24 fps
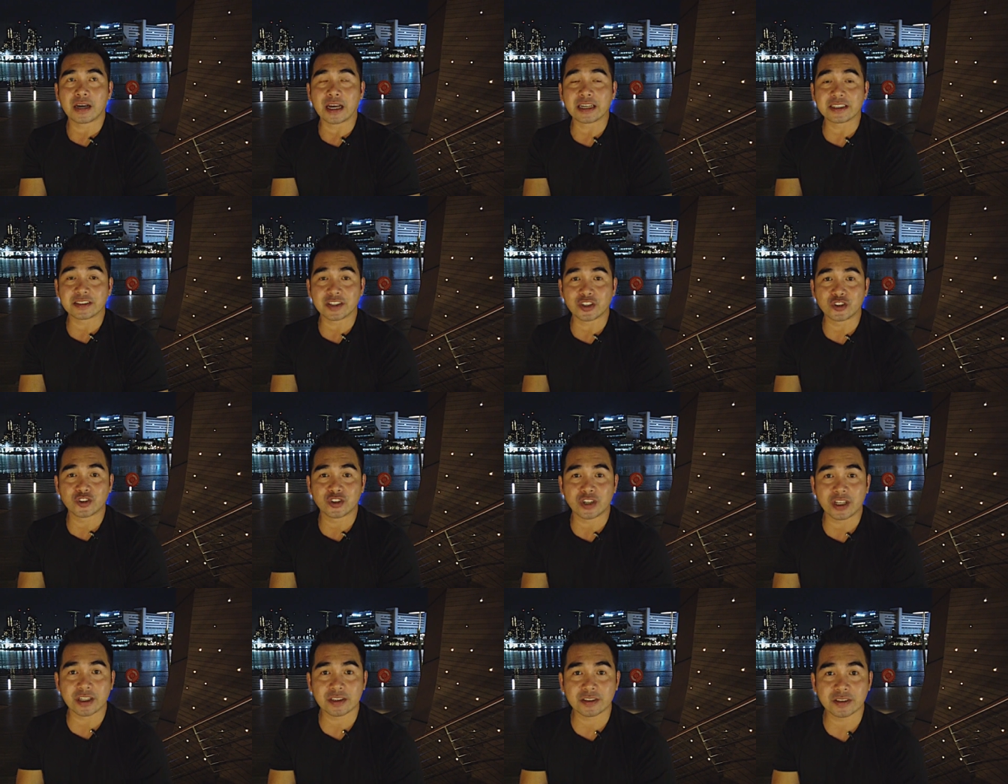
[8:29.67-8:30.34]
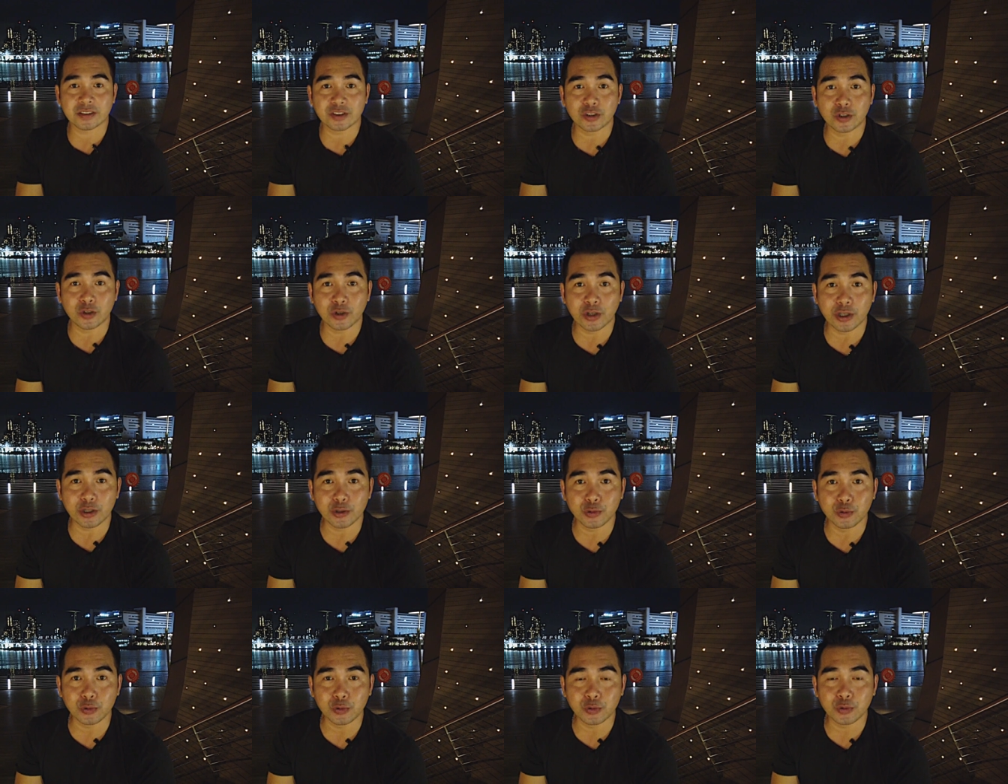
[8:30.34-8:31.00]
I suggest you
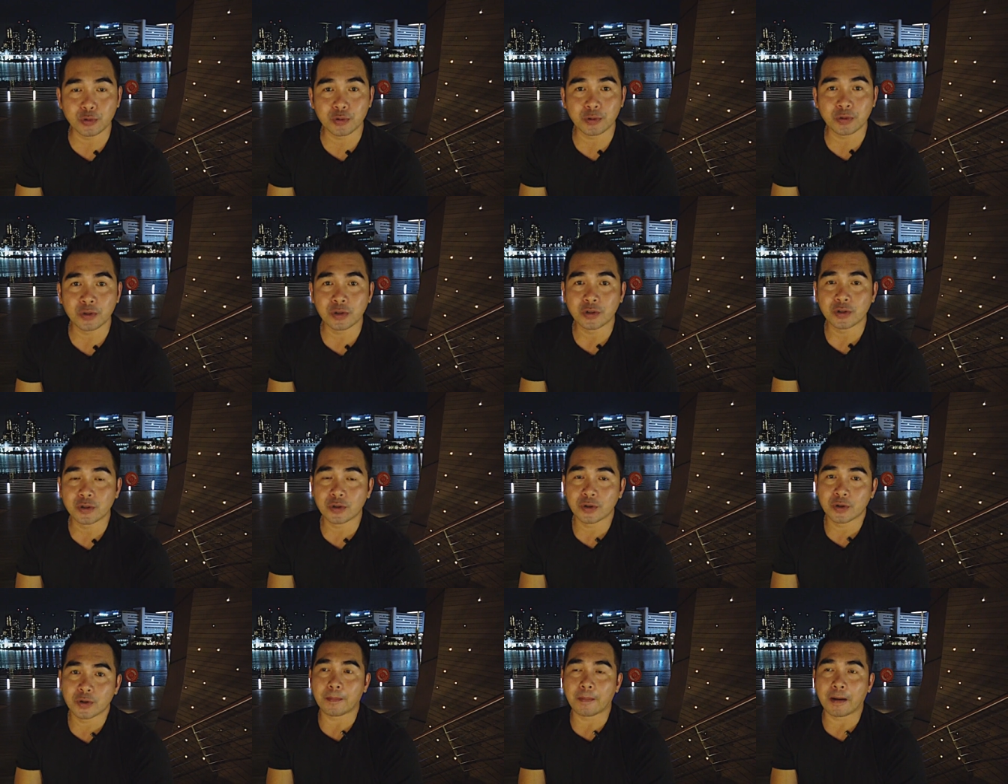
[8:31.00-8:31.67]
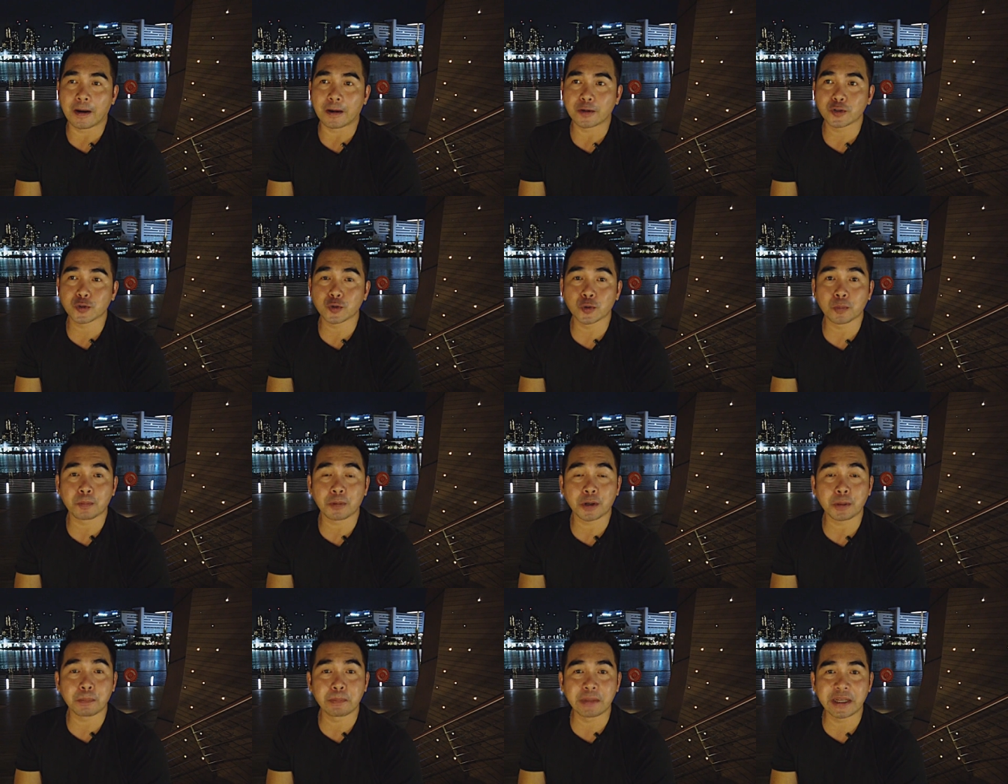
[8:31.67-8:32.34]
can do uh,
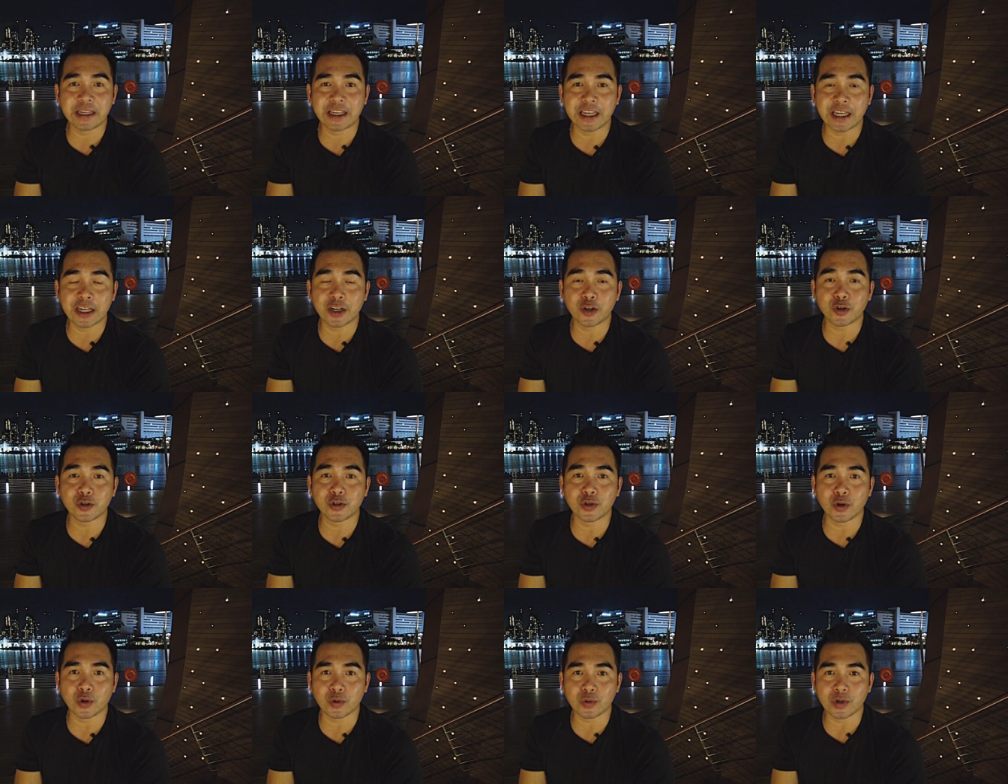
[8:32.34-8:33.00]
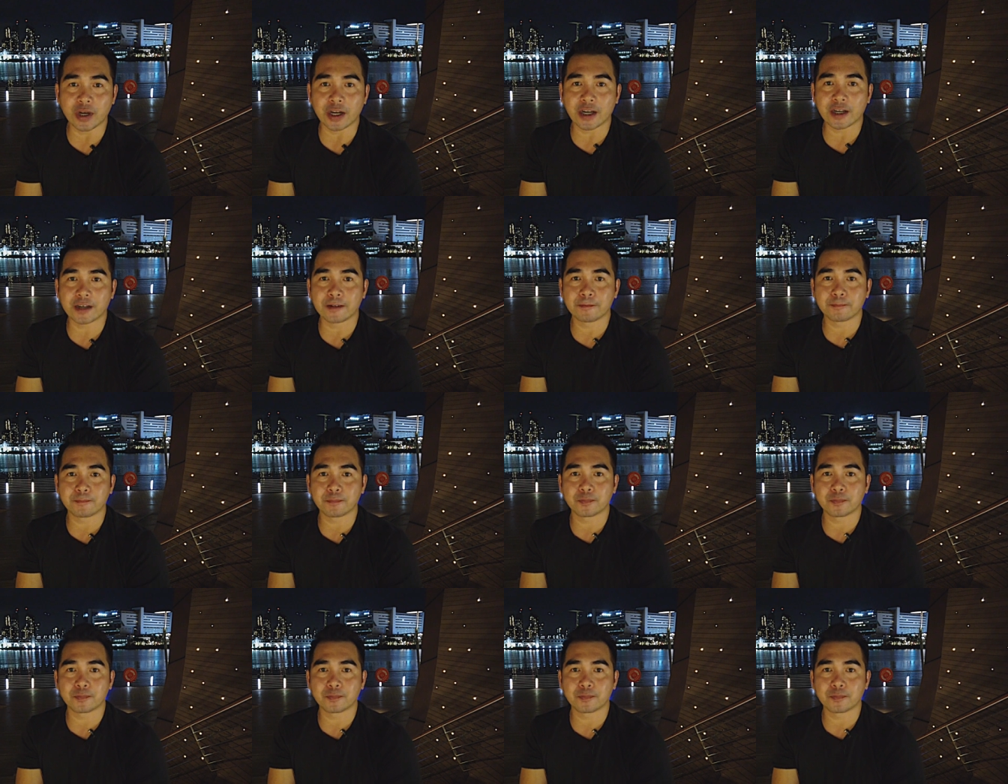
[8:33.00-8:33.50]
super beginner yoga,